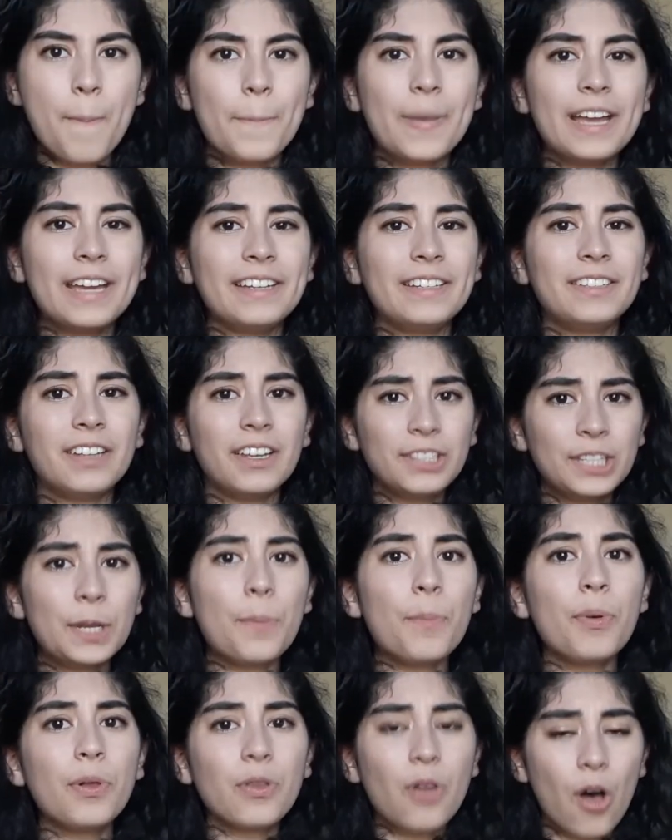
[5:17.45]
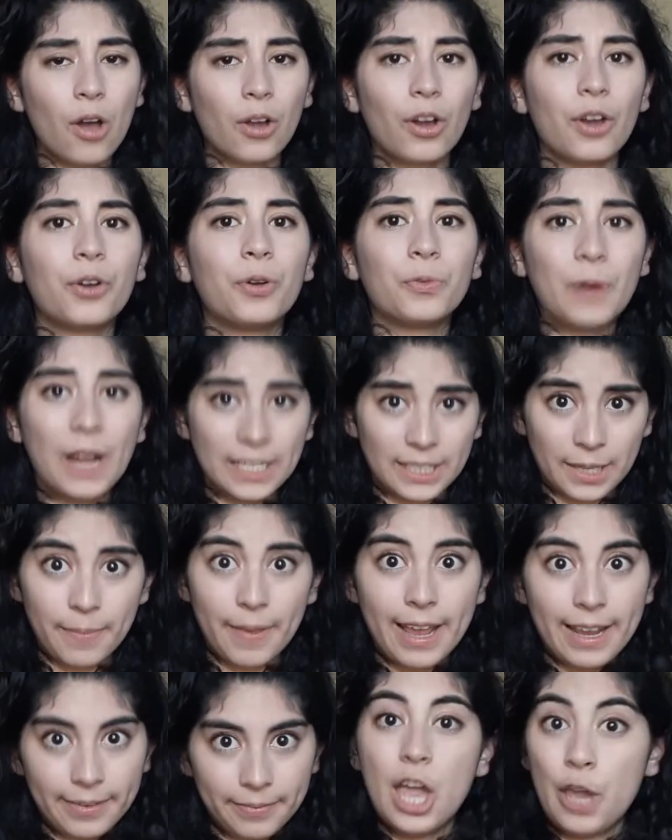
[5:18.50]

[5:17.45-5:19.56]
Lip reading: but it doesn't belong on a resume.